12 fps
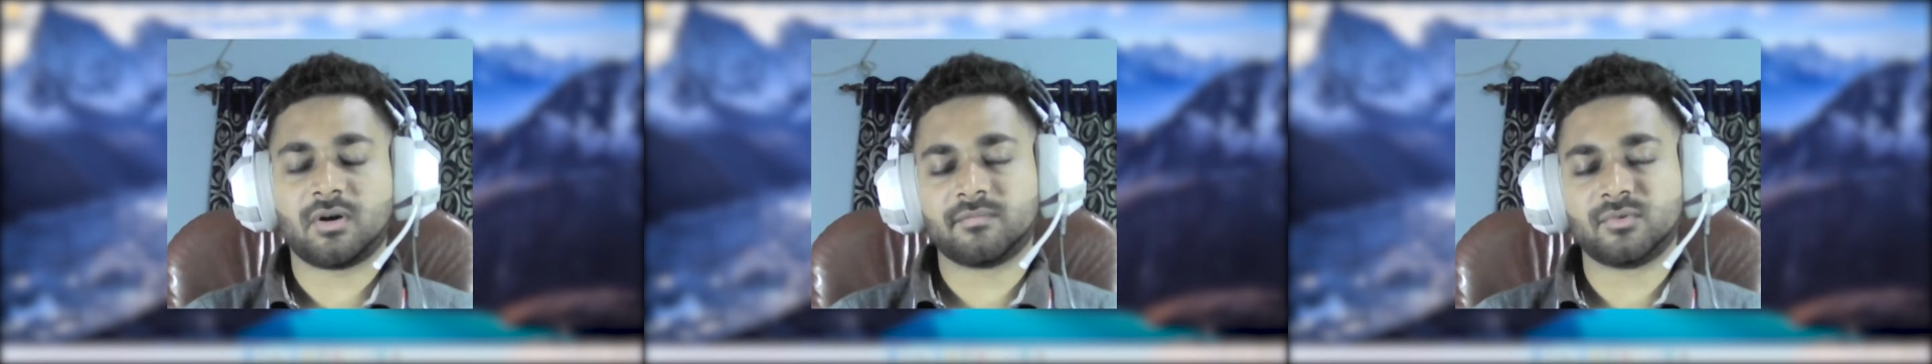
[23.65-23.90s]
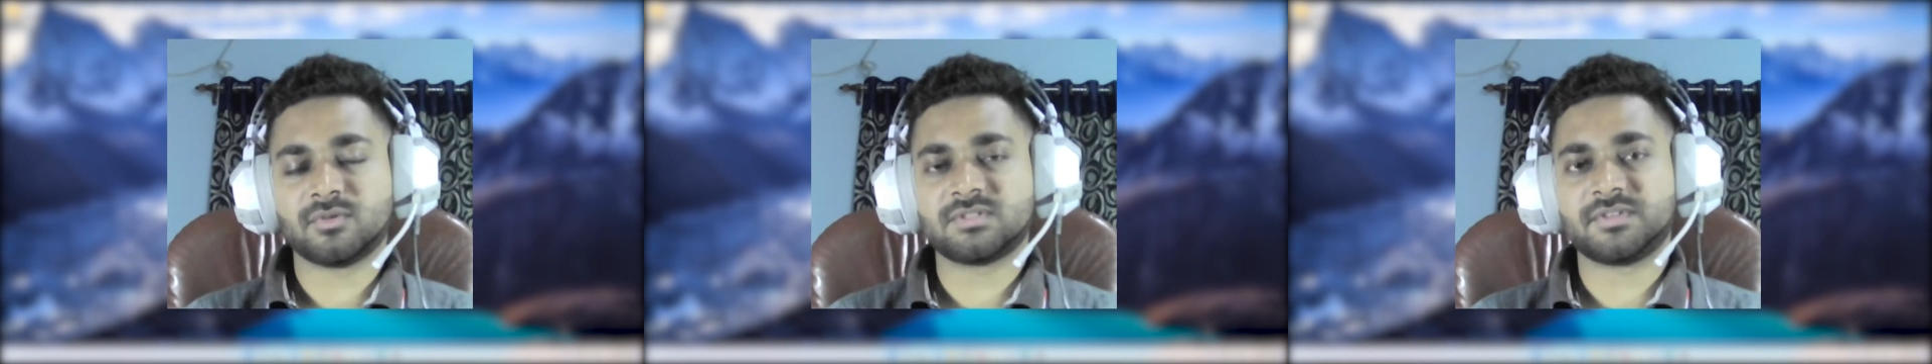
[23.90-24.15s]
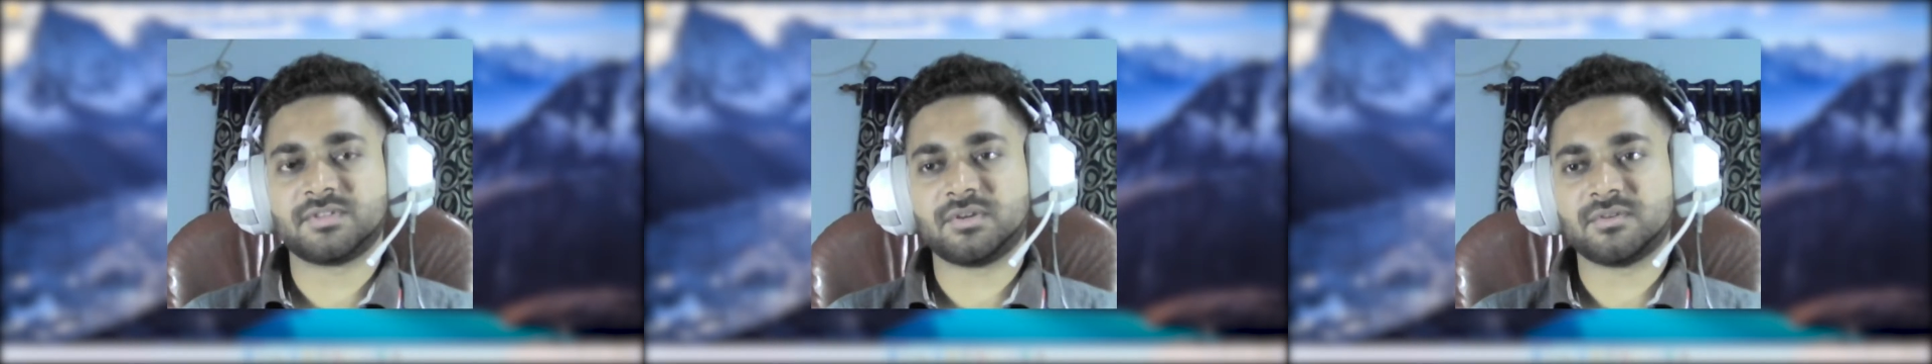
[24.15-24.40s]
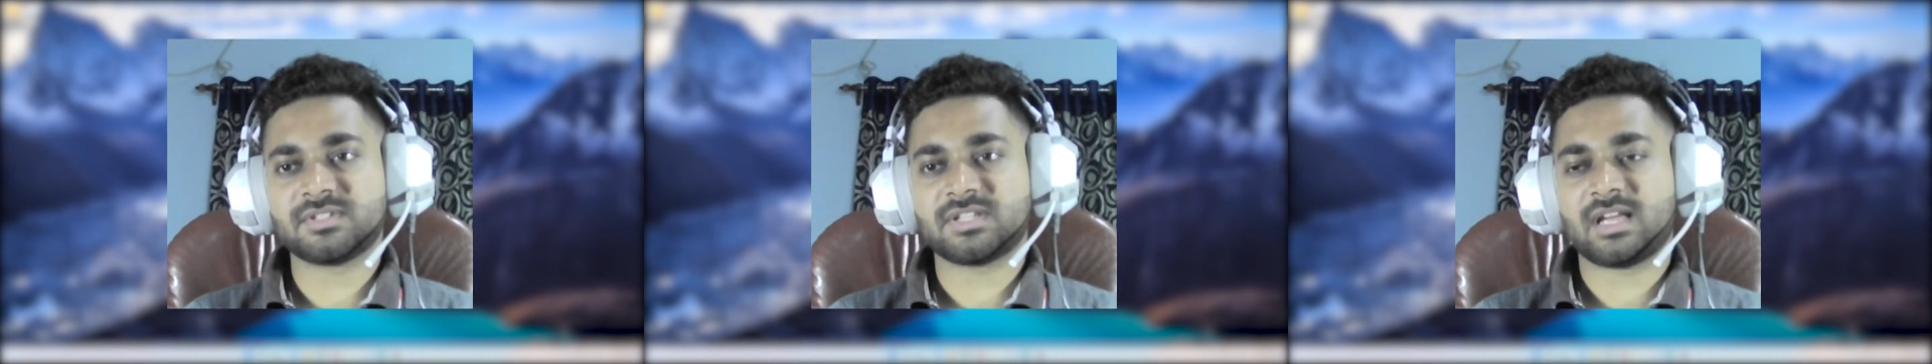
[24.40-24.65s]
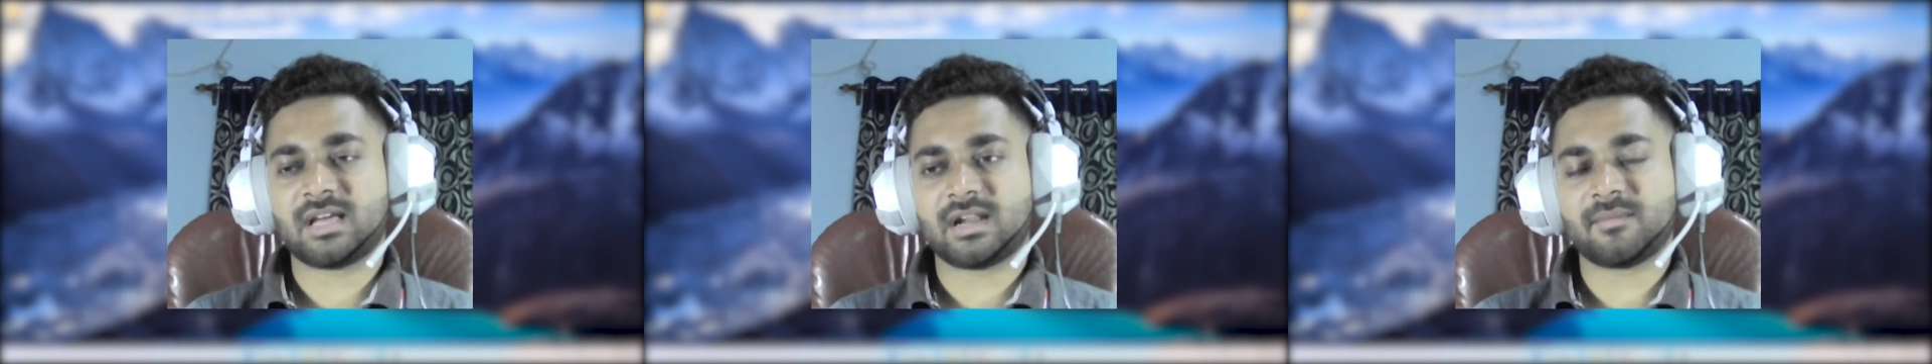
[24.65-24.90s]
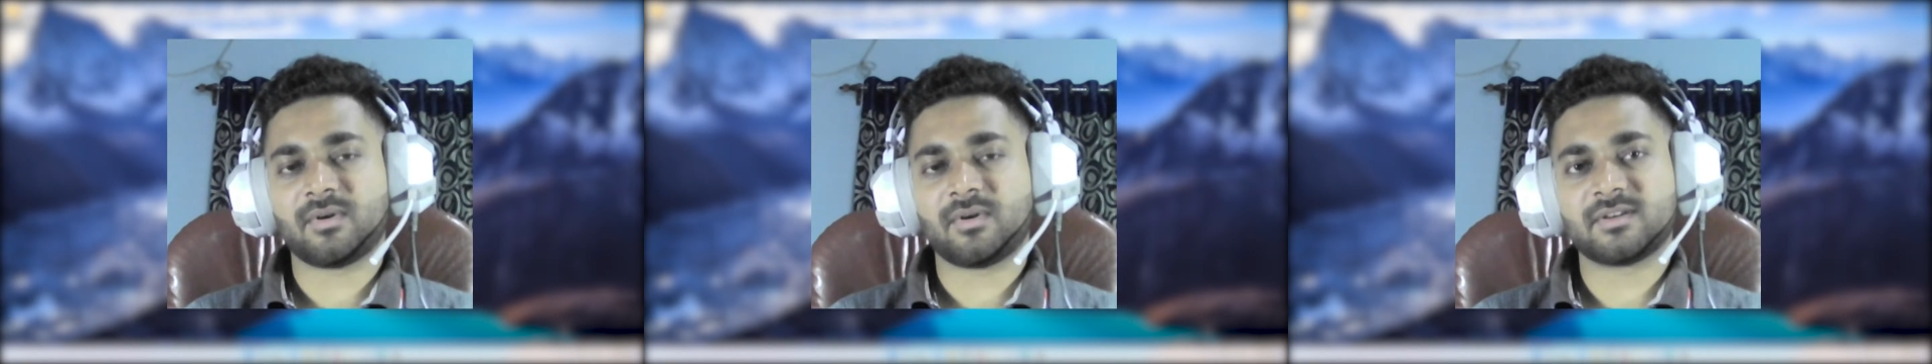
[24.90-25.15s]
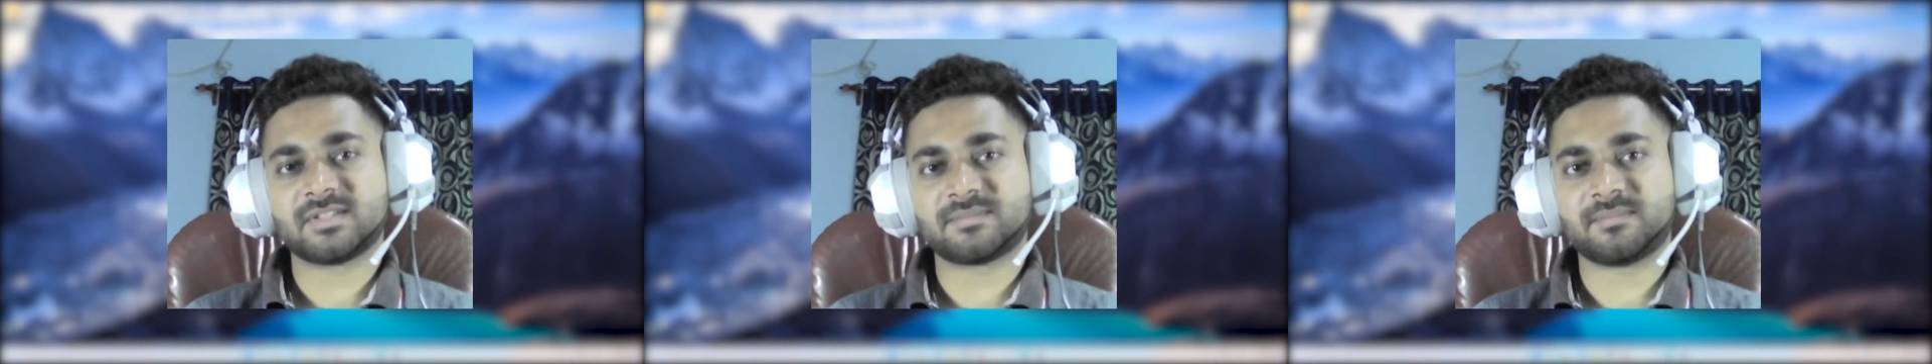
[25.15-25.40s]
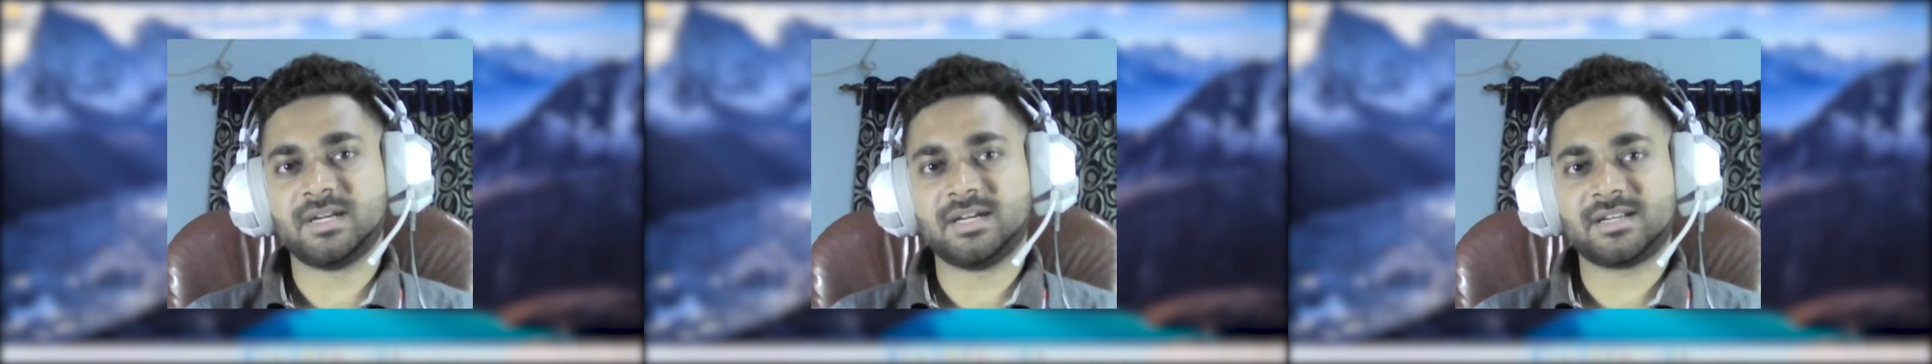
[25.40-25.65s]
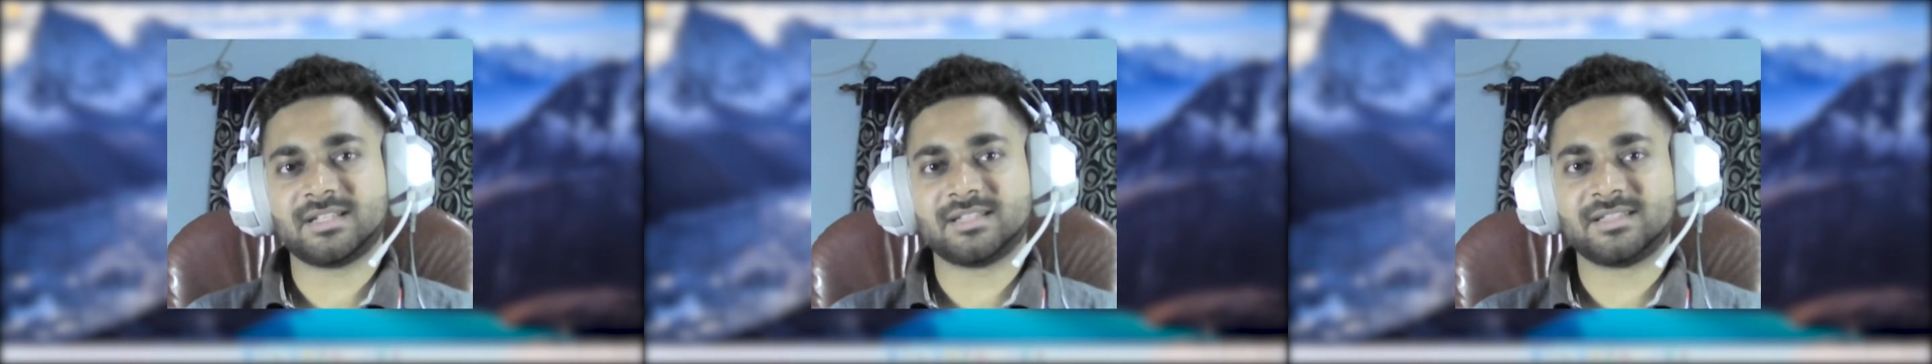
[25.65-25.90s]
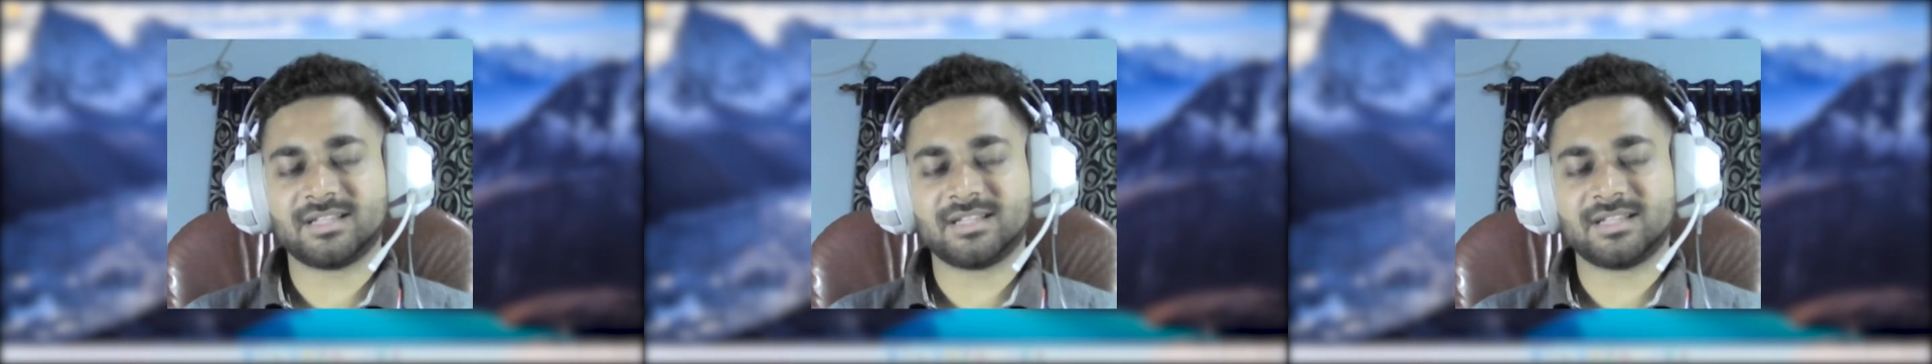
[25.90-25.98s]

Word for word: of those videos and I'm gonna split